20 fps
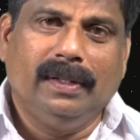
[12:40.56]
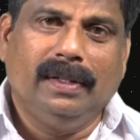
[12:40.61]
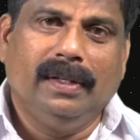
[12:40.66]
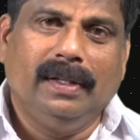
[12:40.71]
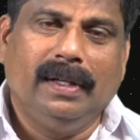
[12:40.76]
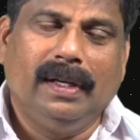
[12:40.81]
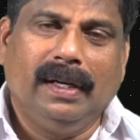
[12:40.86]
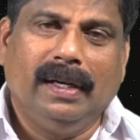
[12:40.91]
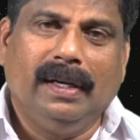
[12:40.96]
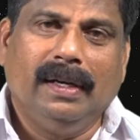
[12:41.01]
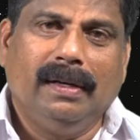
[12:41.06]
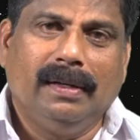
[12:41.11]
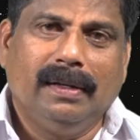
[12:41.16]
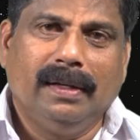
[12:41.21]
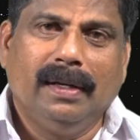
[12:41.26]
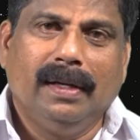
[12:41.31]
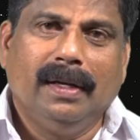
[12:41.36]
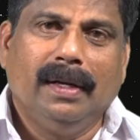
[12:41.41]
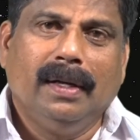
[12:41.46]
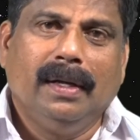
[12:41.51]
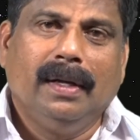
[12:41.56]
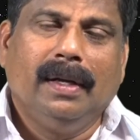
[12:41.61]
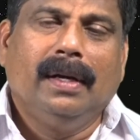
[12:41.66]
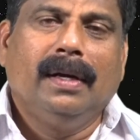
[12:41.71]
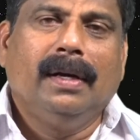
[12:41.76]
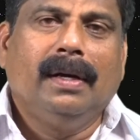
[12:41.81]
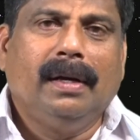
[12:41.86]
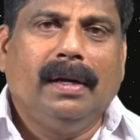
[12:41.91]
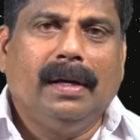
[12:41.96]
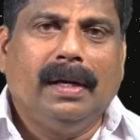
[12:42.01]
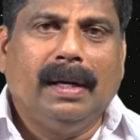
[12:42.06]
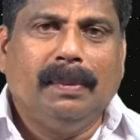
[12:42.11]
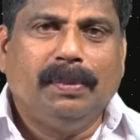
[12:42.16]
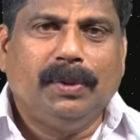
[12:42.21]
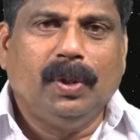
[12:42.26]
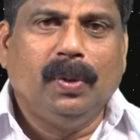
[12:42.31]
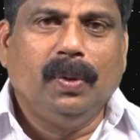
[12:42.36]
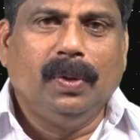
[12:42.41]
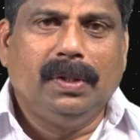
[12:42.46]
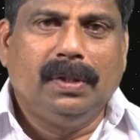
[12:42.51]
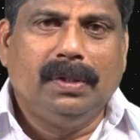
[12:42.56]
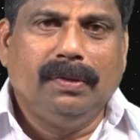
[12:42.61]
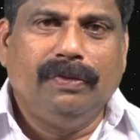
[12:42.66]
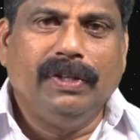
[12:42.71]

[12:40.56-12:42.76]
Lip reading: and absolute